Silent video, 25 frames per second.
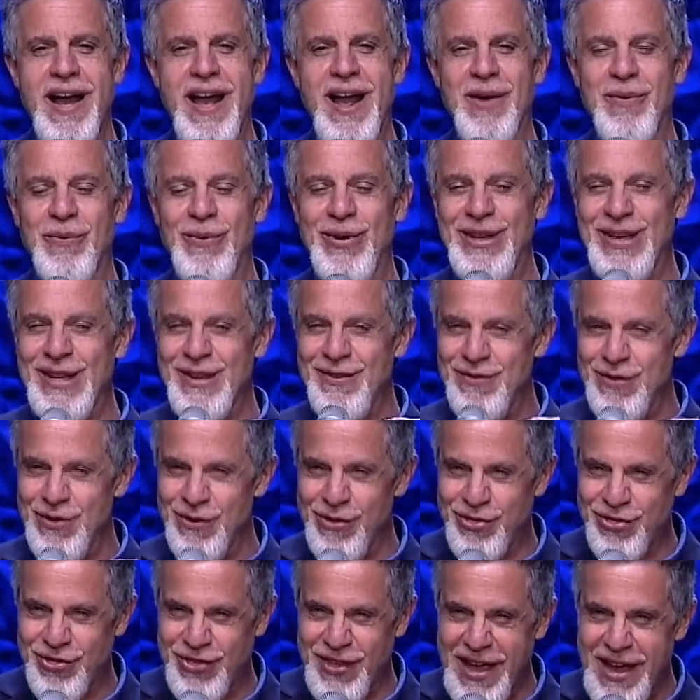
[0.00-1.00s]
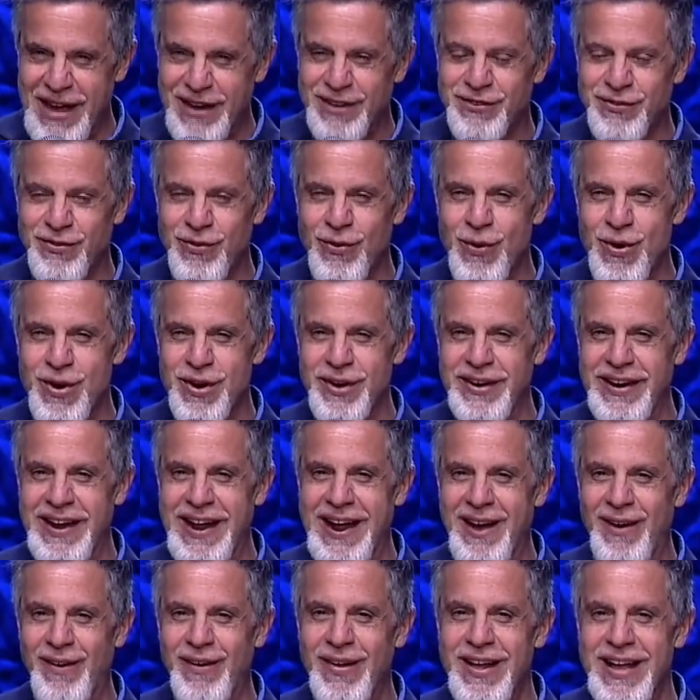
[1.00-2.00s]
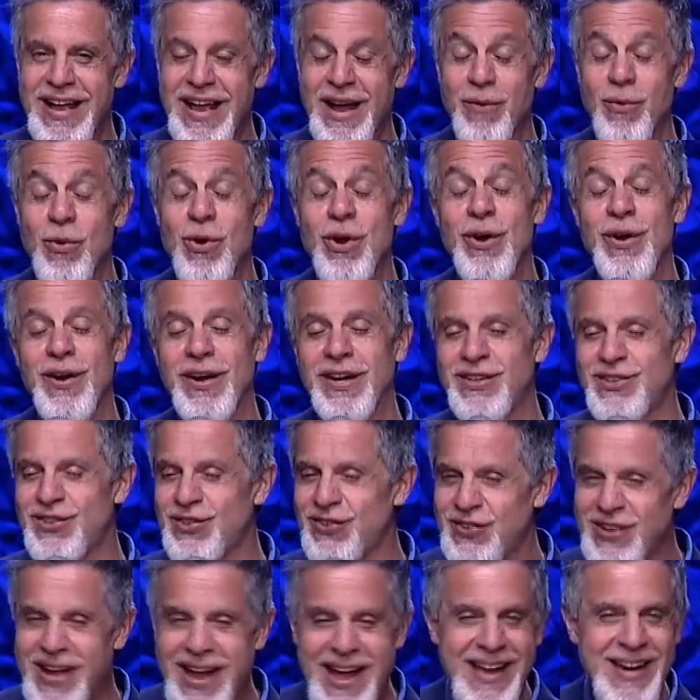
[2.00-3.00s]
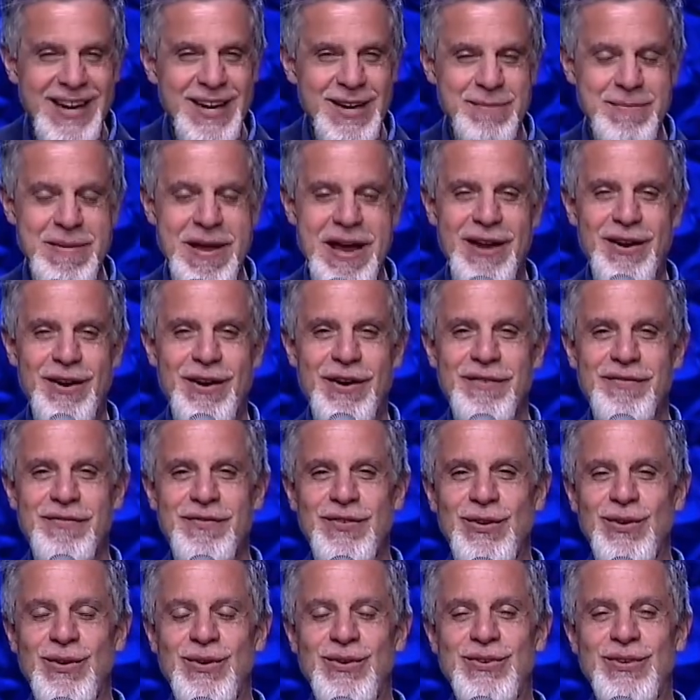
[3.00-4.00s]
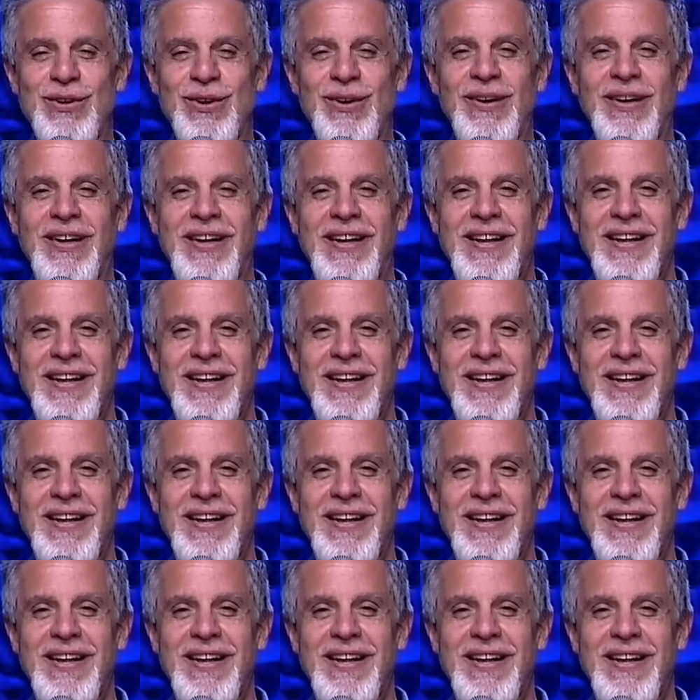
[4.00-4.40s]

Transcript: And we give you thanks for it now, and we are excited about our future